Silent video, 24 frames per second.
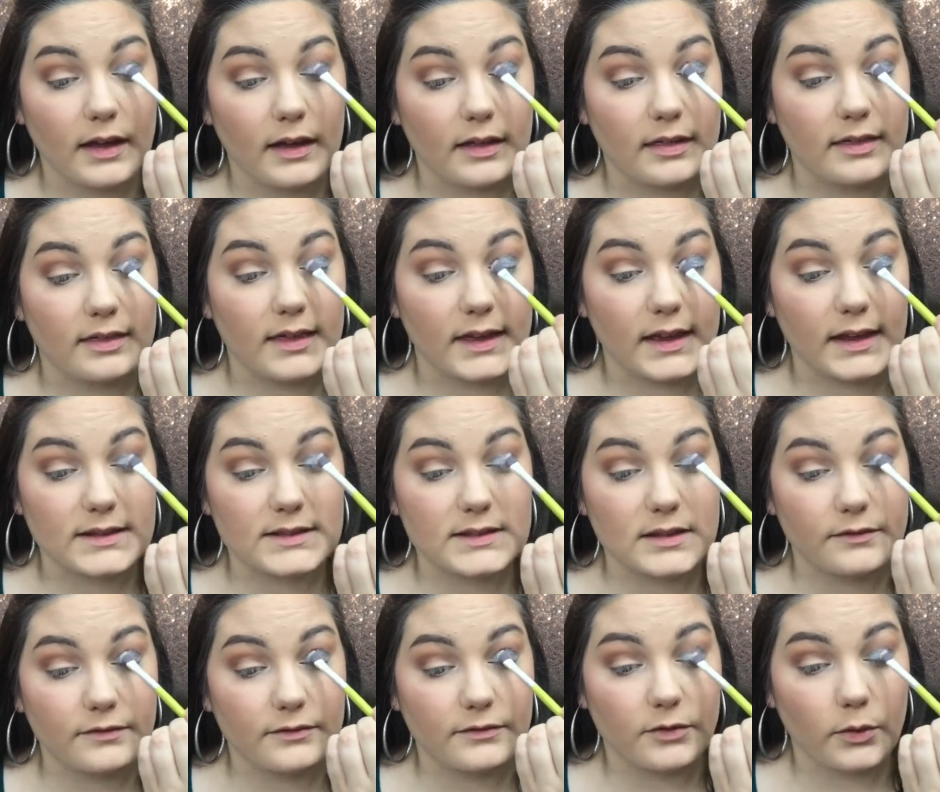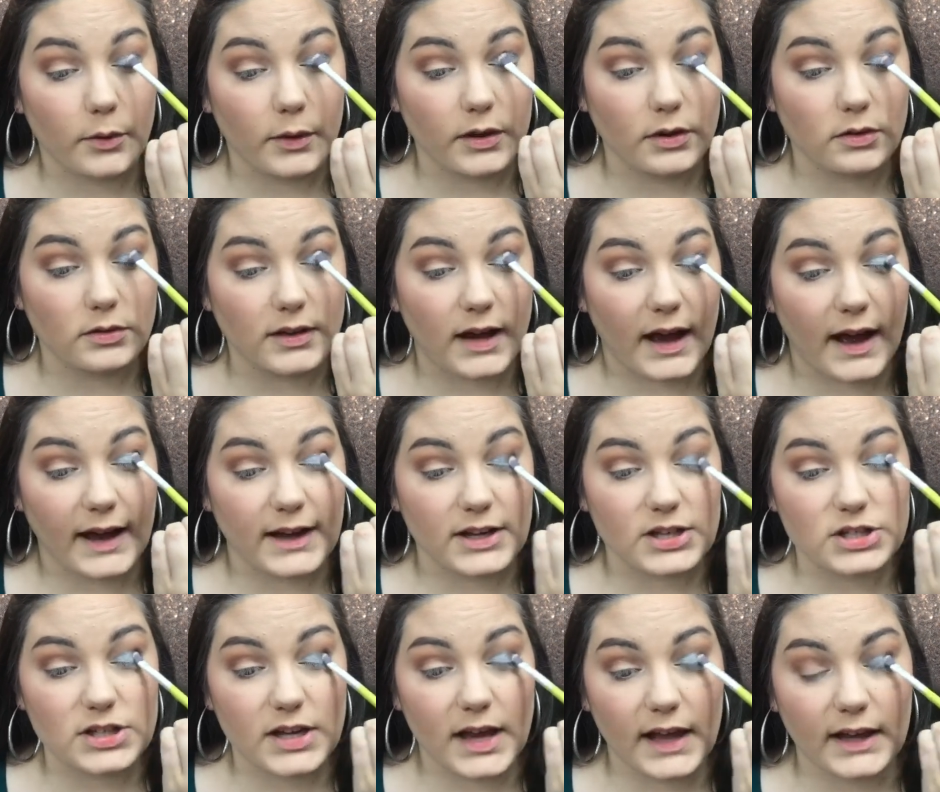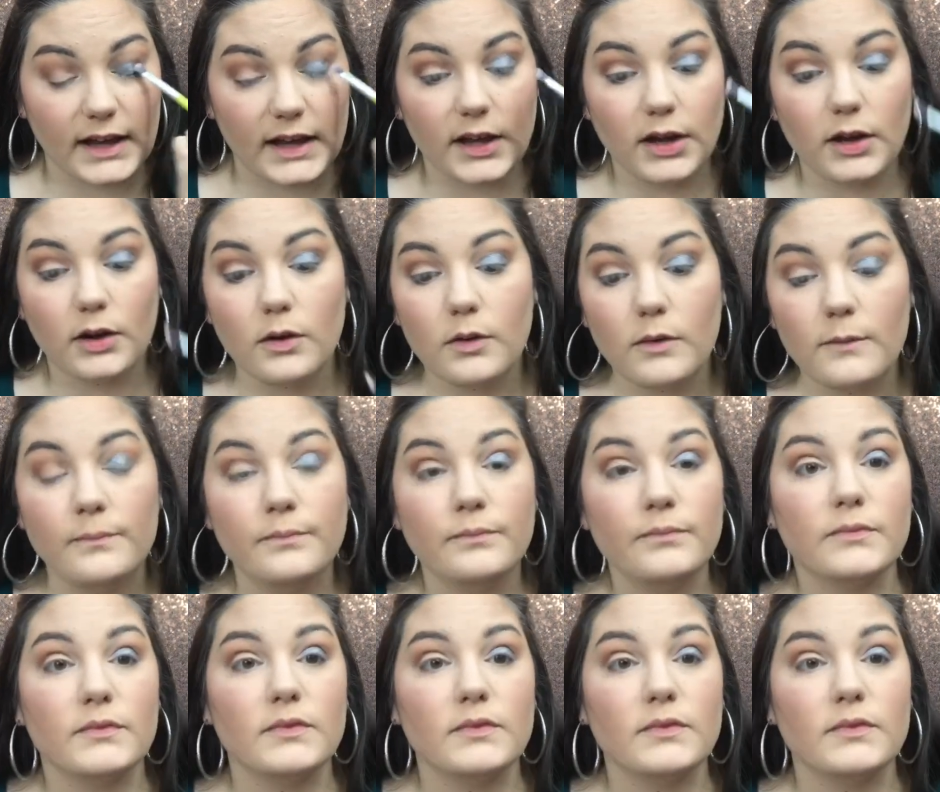This foiled eyeshadow,